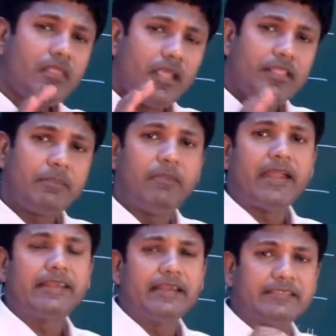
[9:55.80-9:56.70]
and the
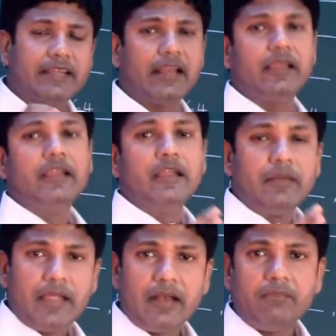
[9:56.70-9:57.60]
pattern is gonna
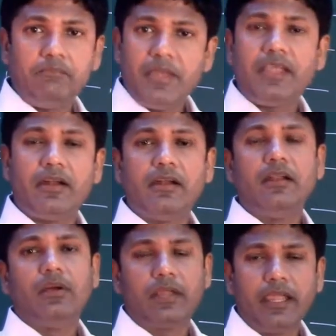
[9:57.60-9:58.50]
get bigger,
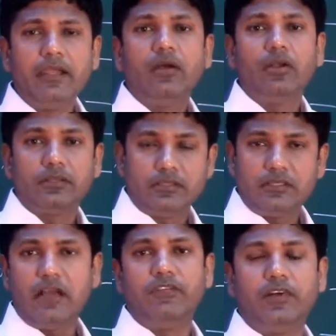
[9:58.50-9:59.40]
okay, or
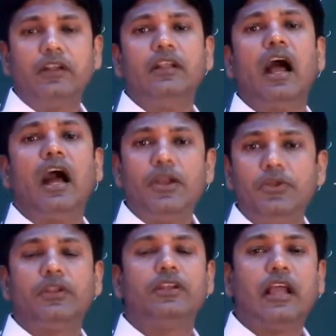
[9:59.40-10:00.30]
tougher, hard
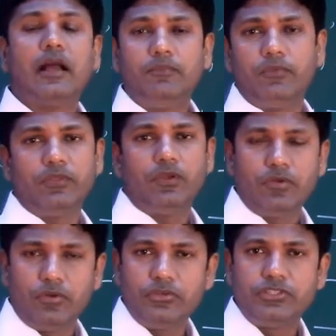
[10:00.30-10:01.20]
to come
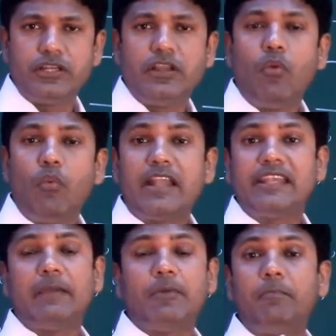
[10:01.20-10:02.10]
conclusion what
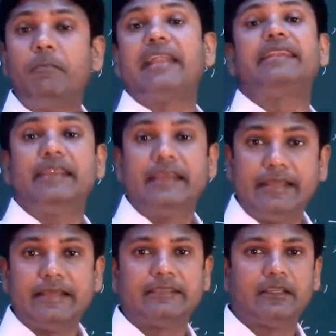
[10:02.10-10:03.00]
type of pattern it
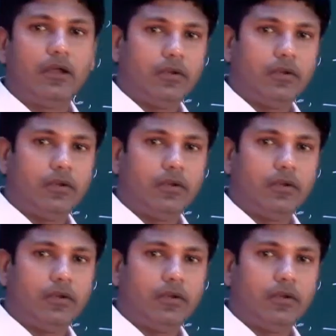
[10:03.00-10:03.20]
is. All